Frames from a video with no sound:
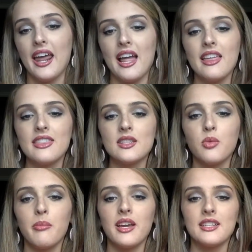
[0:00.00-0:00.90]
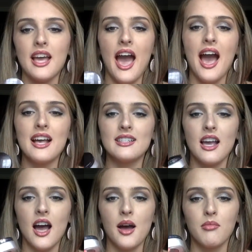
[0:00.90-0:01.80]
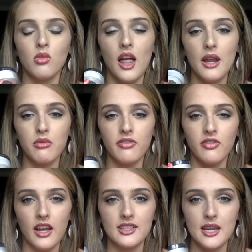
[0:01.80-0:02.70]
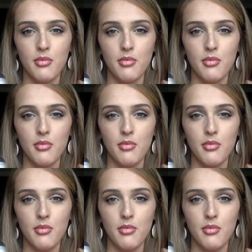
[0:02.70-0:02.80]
I like this one because it has light reflecting